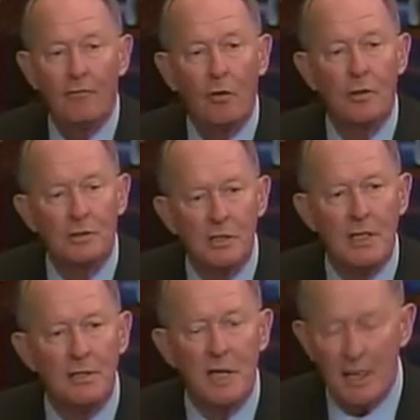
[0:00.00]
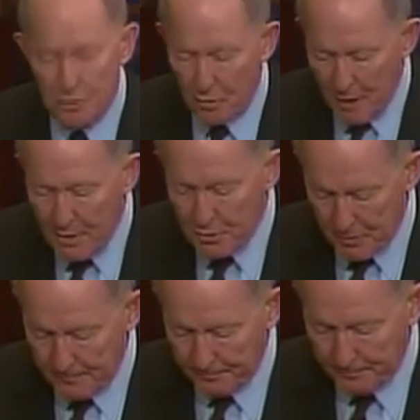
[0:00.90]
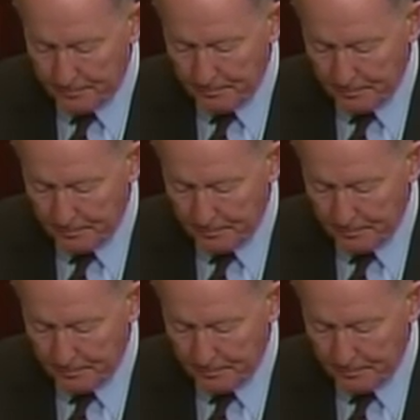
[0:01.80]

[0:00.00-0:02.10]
for her son's education.